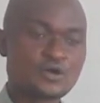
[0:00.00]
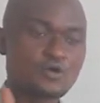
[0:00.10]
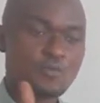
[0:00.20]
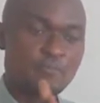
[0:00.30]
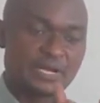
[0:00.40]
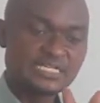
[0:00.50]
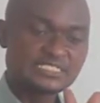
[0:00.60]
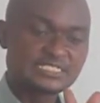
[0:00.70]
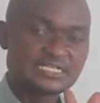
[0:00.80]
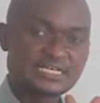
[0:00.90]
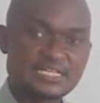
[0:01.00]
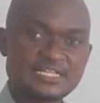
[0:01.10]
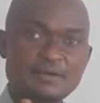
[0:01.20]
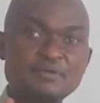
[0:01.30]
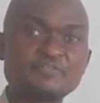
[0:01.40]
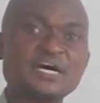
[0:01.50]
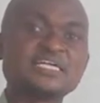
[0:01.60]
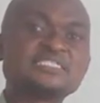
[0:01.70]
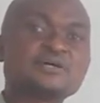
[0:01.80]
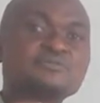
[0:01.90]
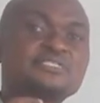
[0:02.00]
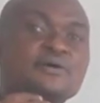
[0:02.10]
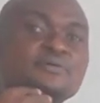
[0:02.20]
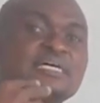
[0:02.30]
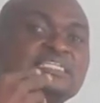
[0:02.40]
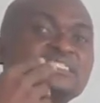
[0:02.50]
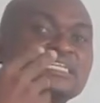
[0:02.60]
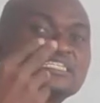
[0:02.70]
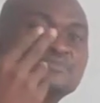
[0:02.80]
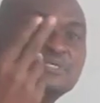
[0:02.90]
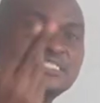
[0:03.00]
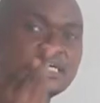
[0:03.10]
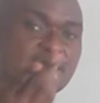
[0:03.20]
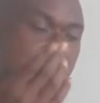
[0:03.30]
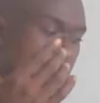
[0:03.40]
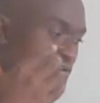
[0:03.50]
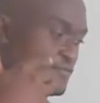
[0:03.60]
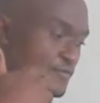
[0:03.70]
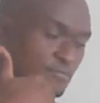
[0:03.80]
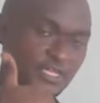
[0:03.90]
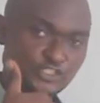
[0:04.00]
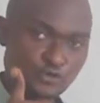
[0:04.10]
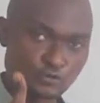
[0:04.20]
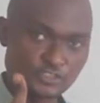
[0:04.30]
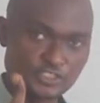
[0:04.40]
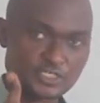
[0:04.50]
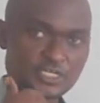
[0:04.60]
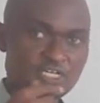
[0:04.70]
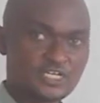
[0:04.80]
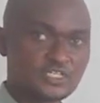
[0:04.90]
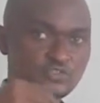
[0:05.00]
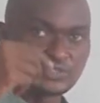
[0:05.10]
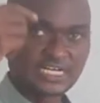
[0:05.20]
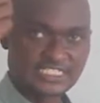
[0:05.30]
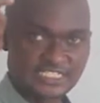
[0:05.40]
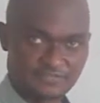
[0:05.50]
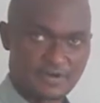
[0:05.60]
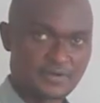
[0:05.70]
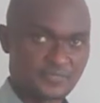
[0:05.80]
Compressed, then a bit freed. And that's how sound is transmitted from the source to the receiver.